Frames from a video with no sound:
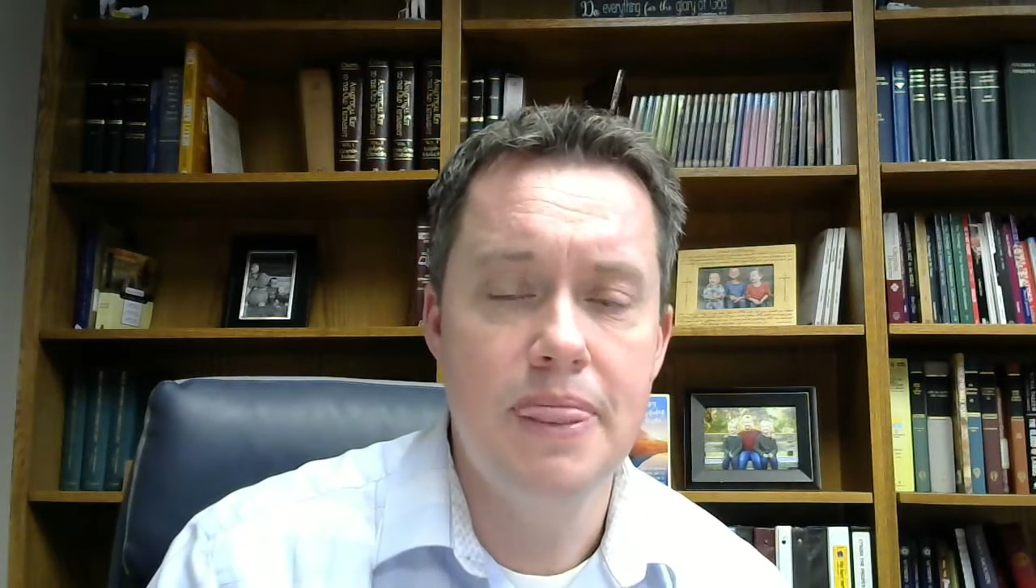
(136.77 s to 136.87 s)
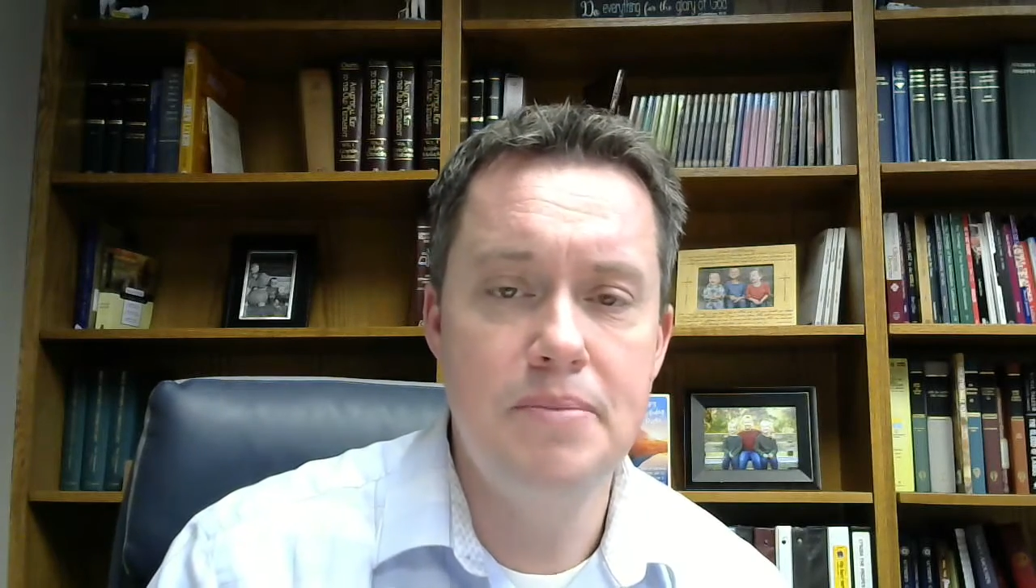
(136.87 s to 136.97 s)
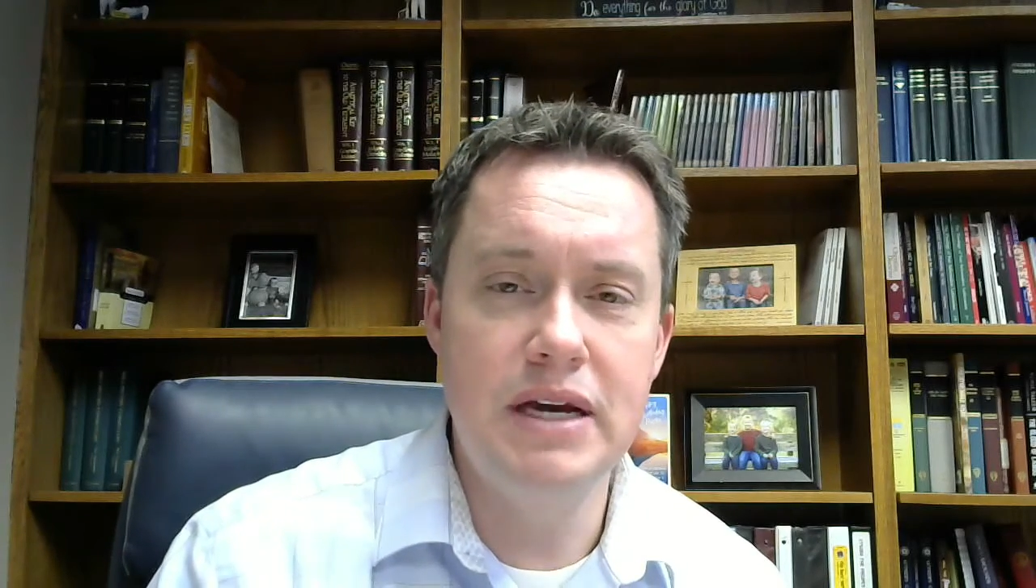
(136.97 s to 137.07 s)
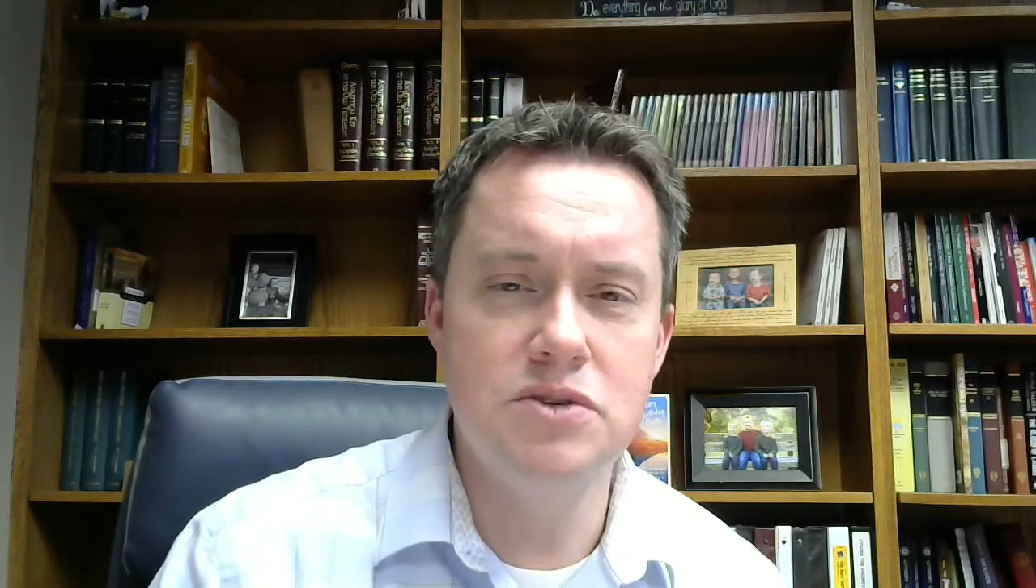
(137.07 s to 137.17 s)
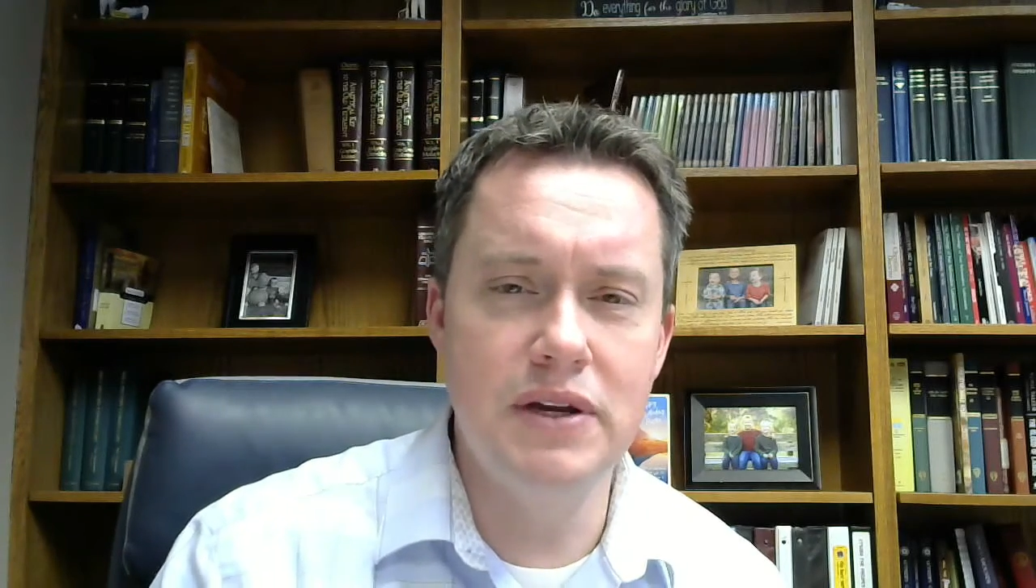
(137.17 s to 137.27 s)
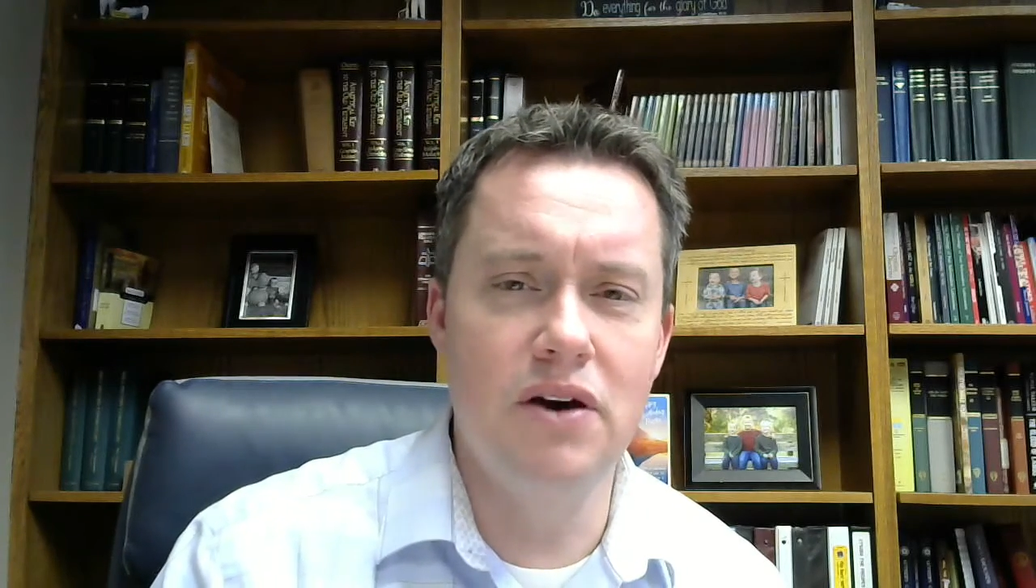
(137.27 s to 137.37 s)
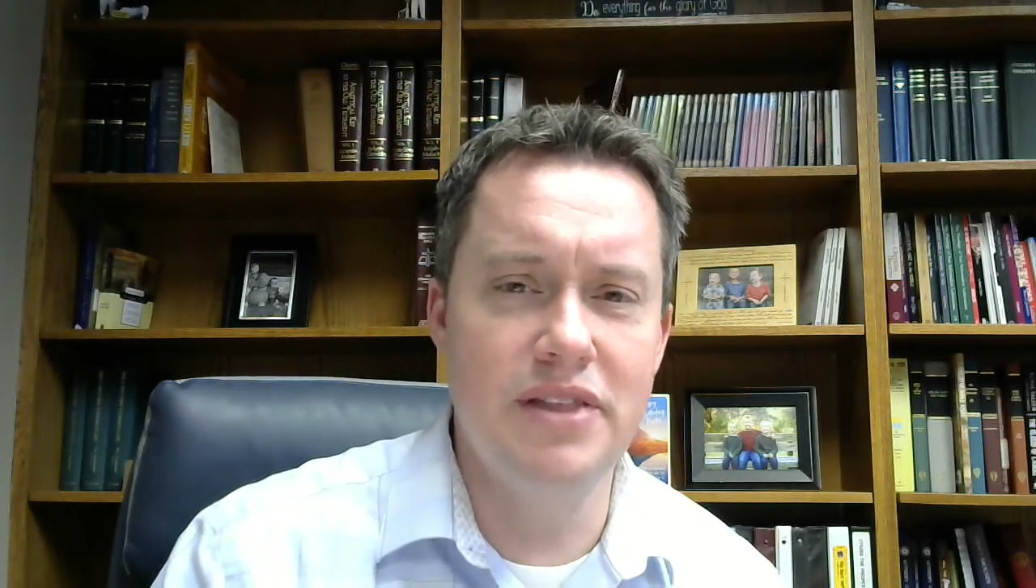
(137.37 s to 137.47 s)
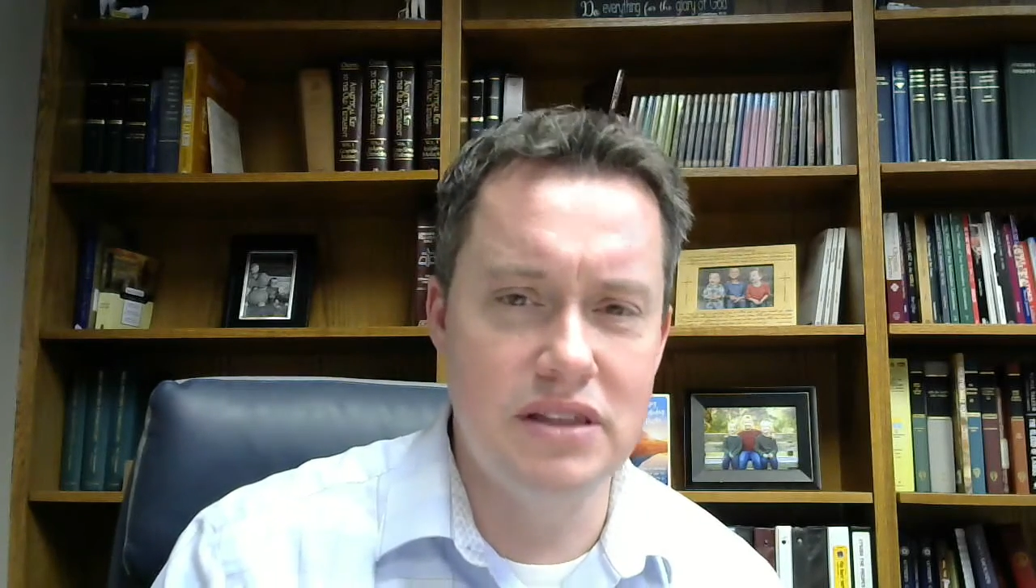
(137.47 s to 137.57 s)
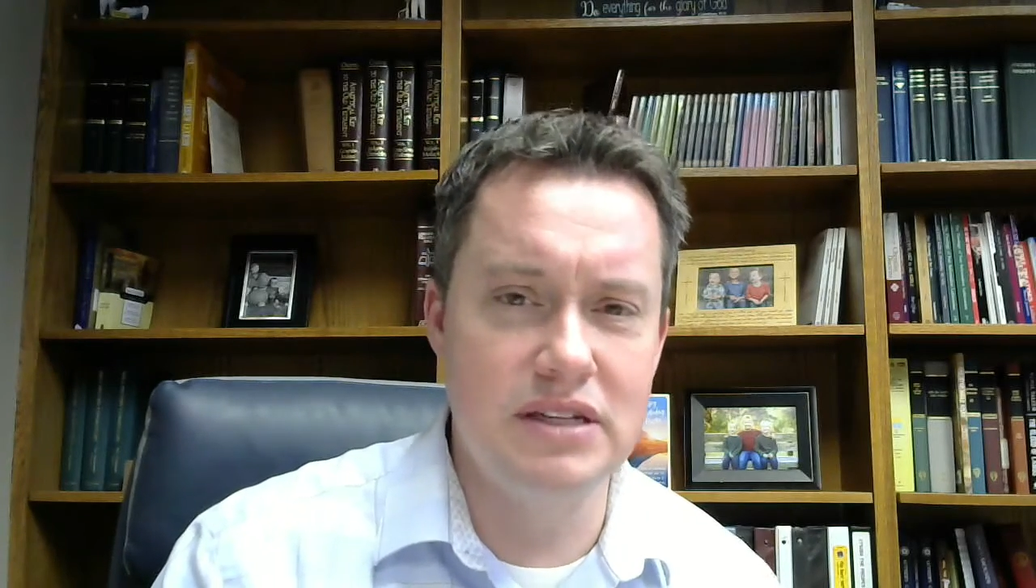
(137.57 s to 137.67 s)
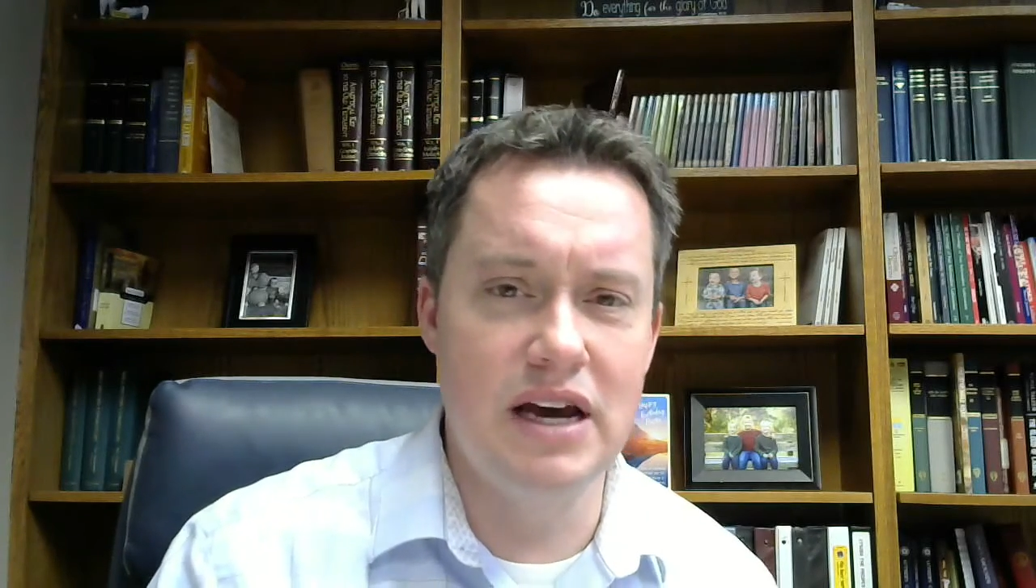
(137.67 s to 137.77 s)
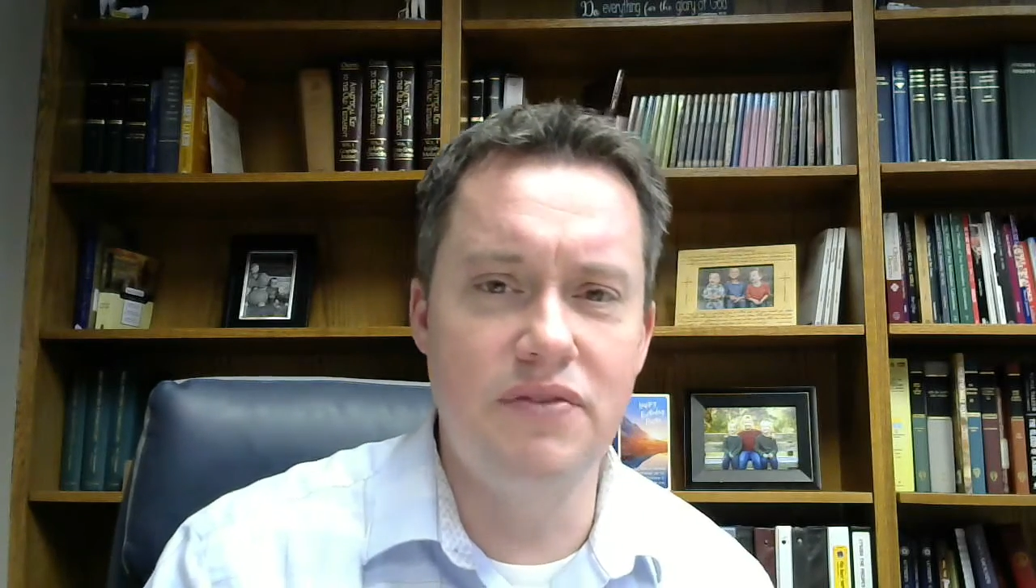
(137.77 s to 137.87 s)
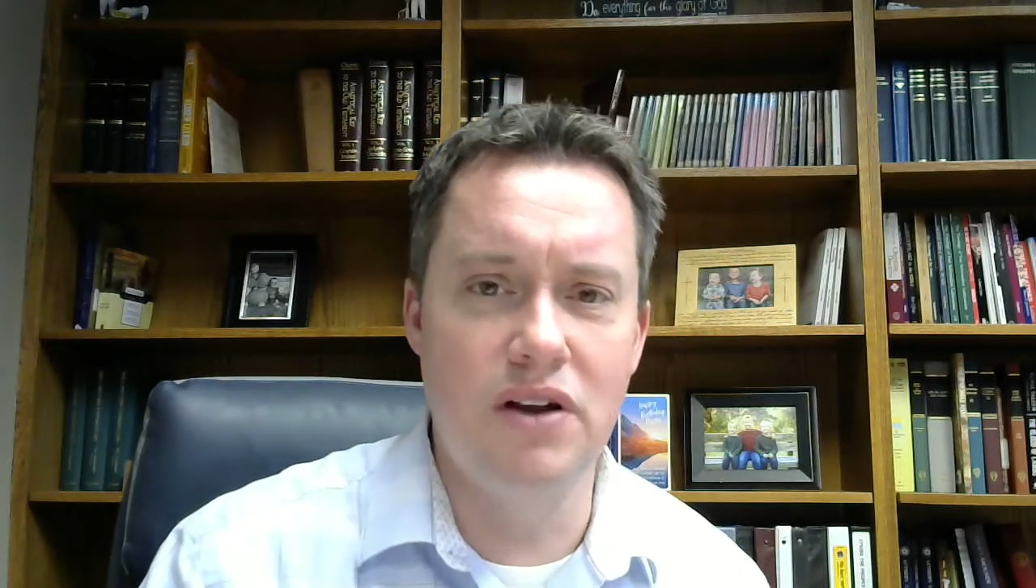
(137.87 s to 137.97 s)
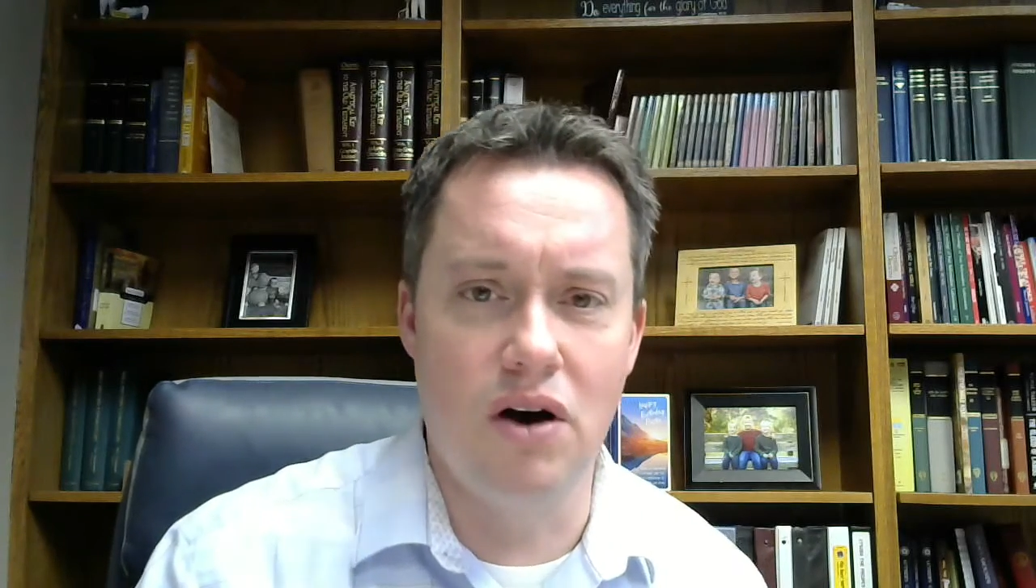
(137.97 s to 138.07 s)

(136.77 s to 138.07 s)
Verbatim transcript: because we know that the devil